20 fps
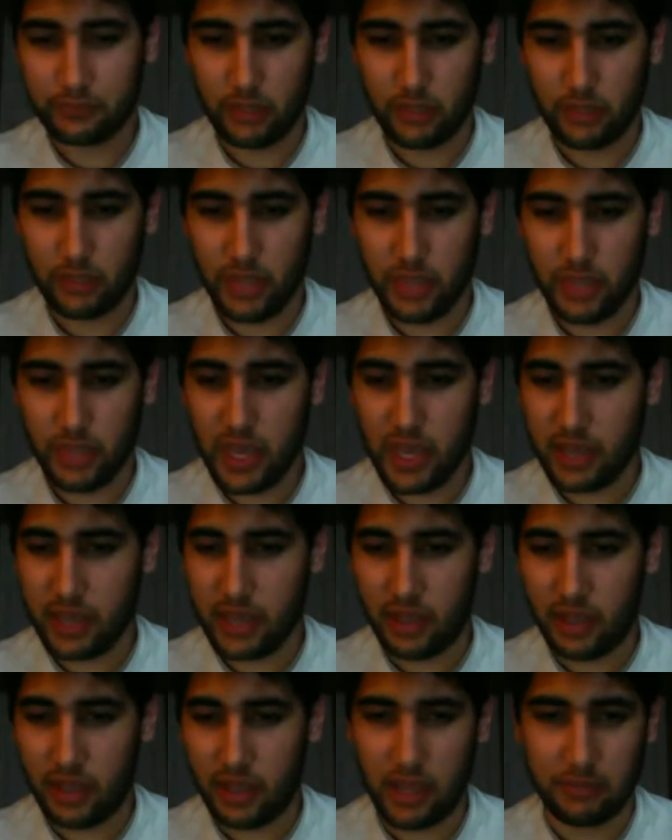yeah,
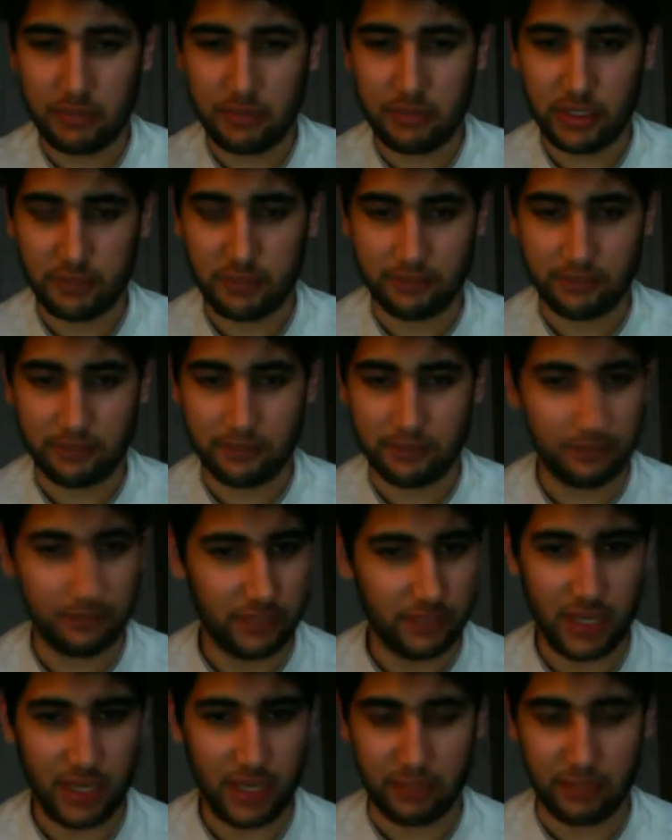I mean,
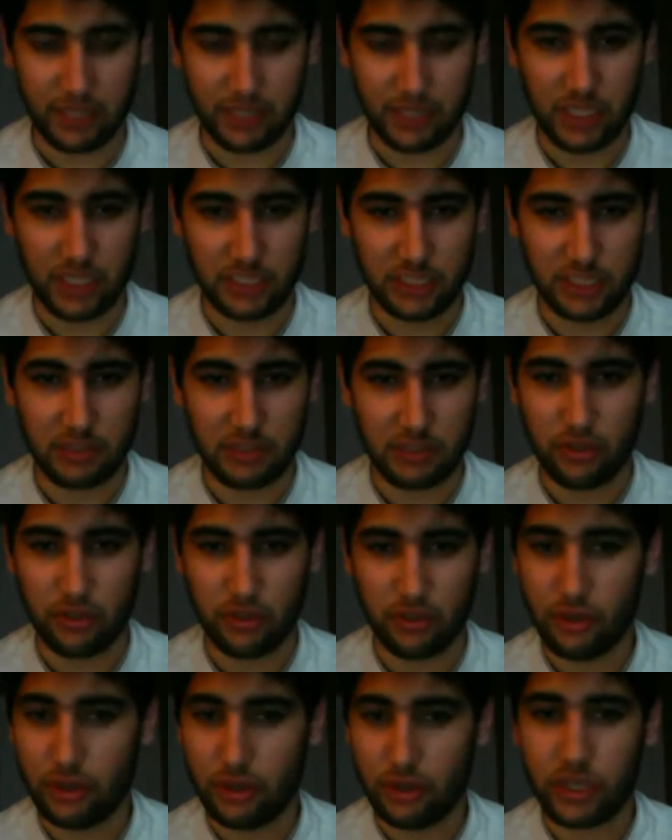yeah, Kanshimi
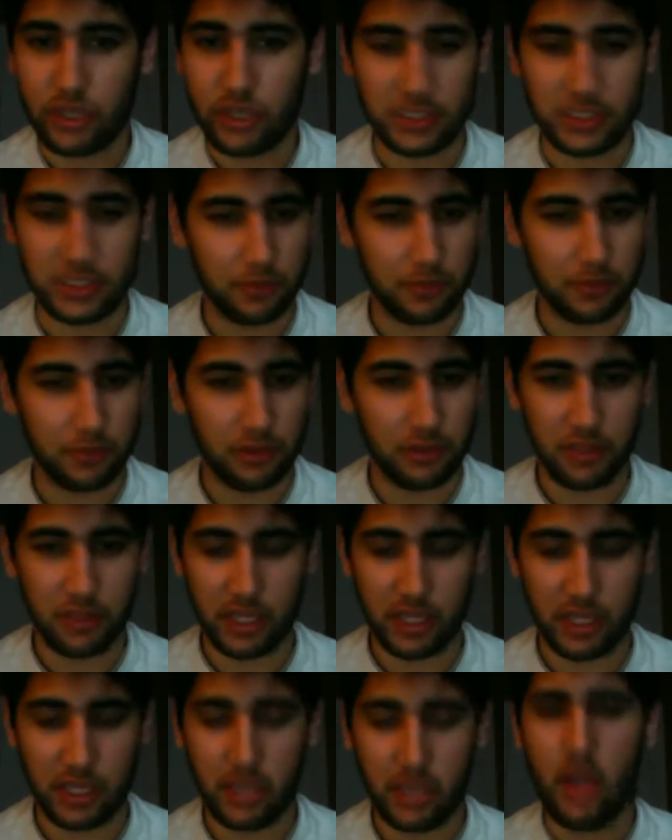Kudo's
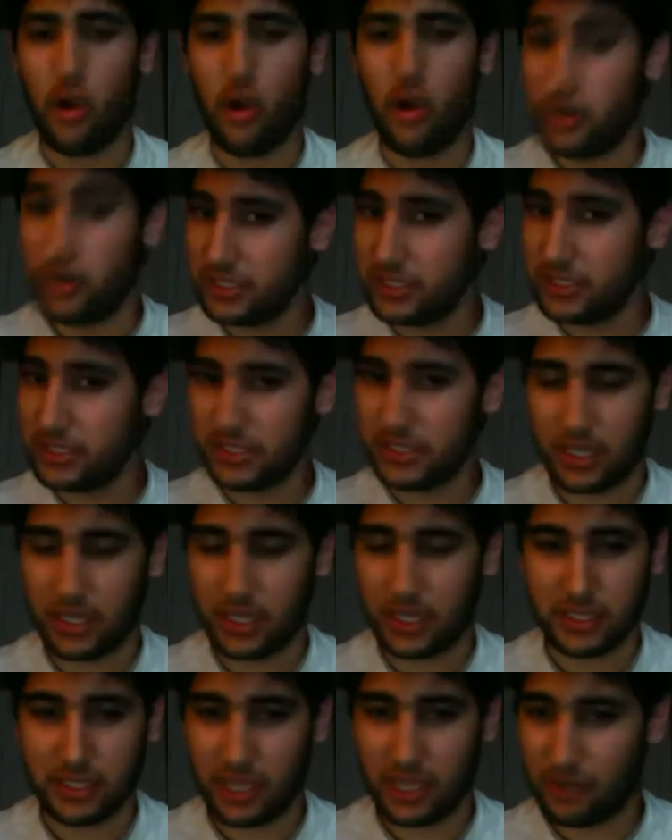birthday, or in this
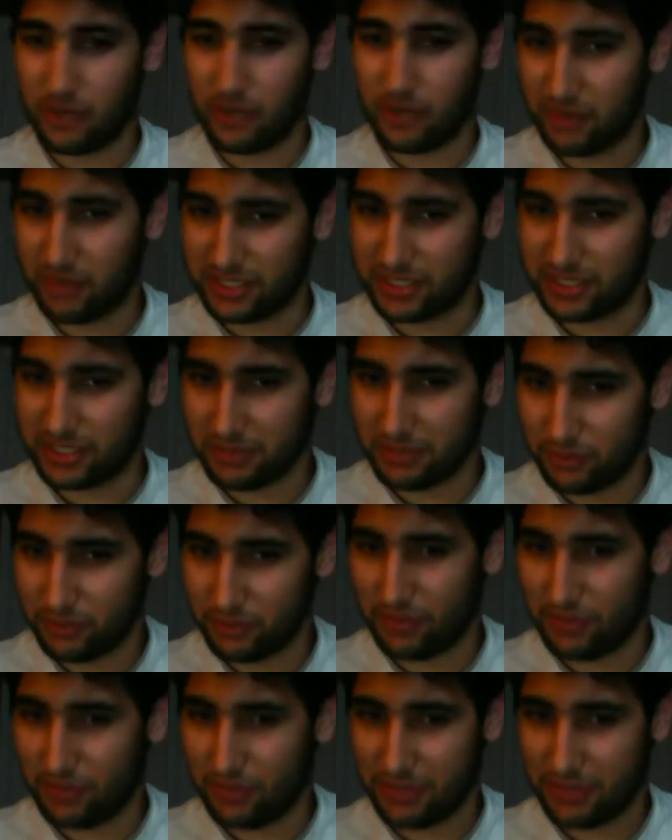case, I don't want to say my
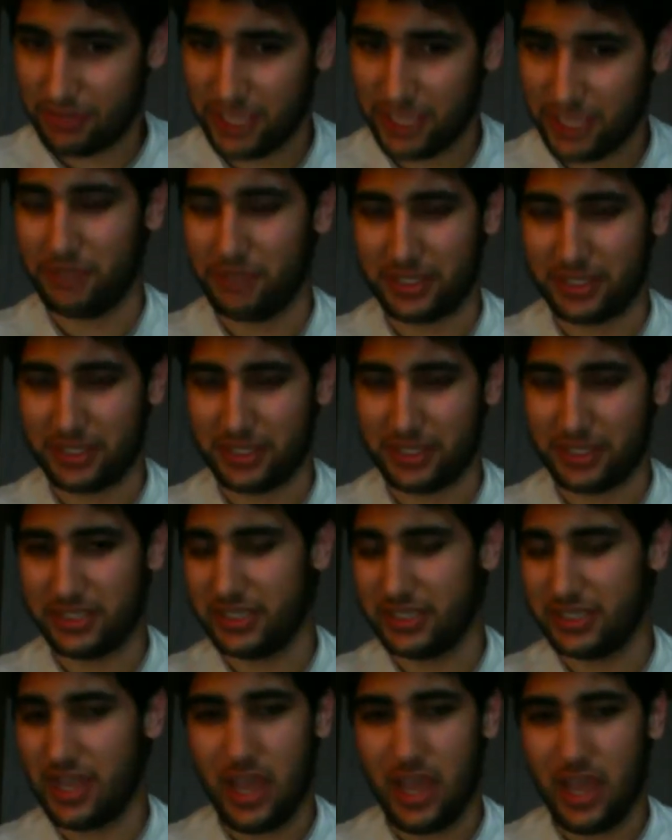real name because
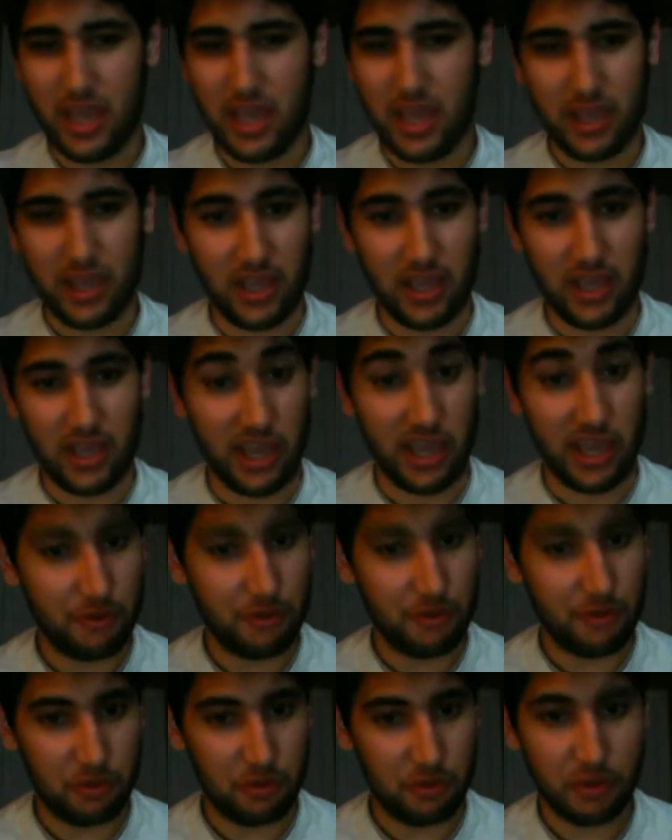it would
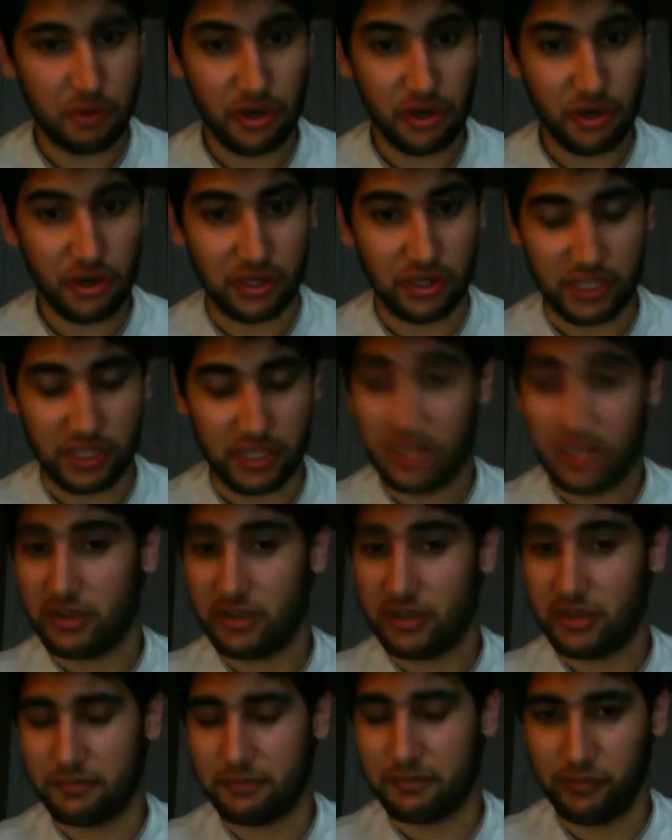be weird
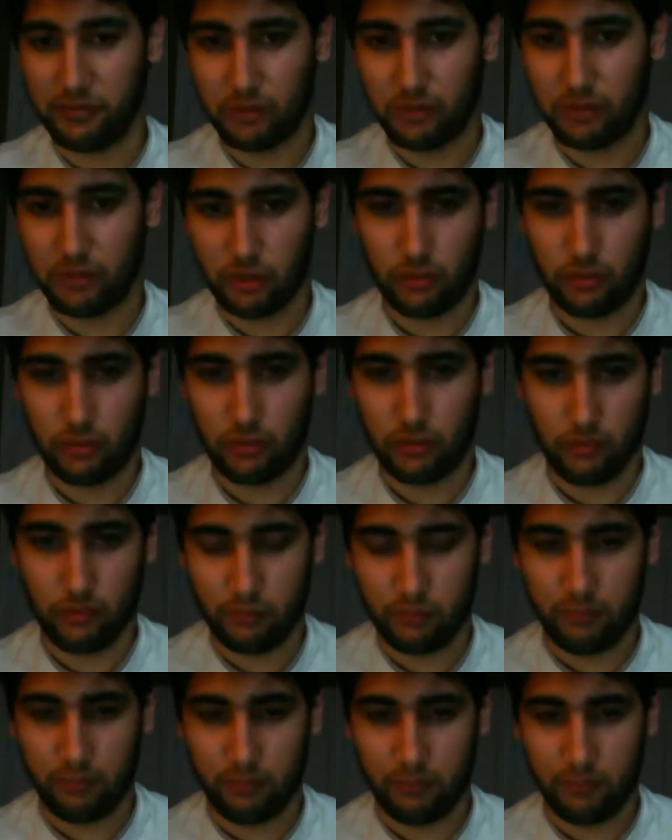if you know
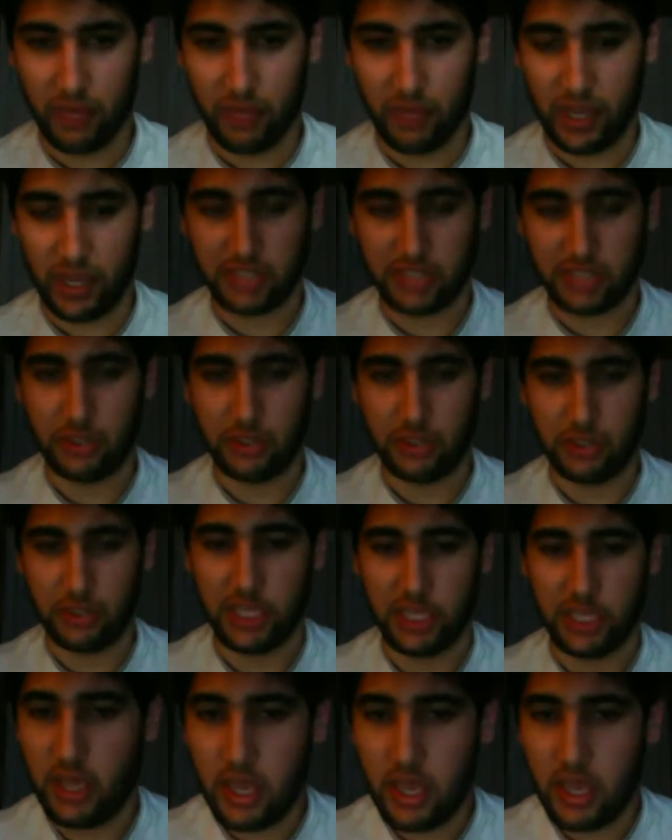my actual
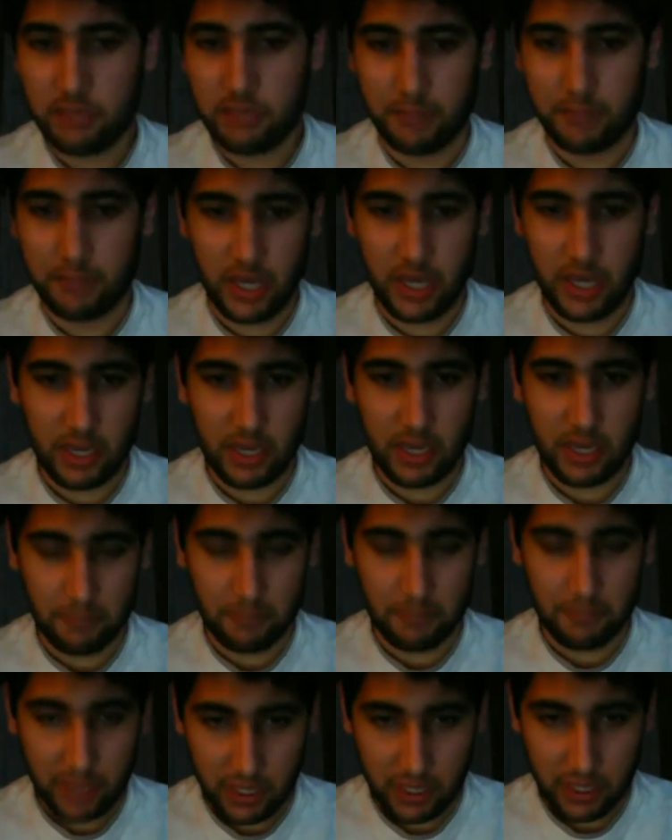name. But
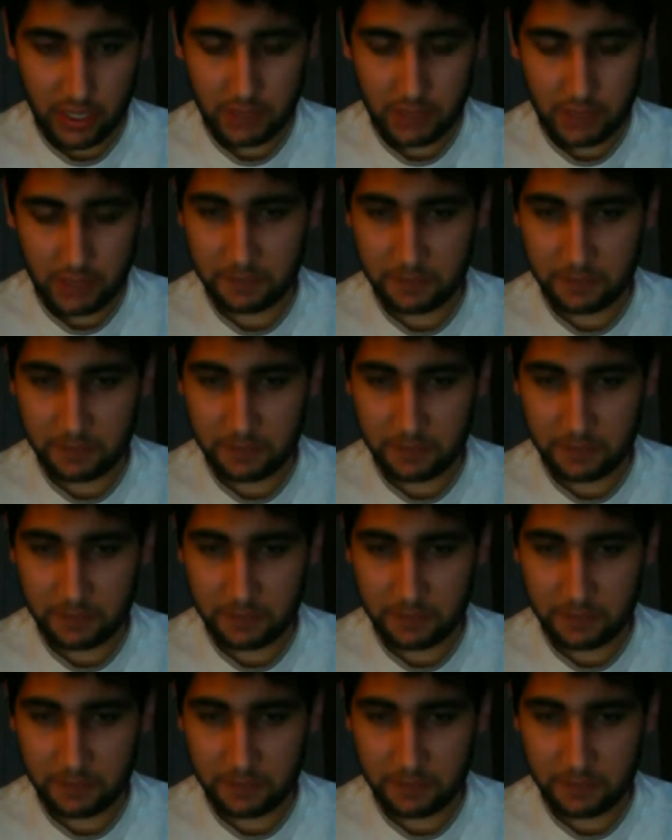my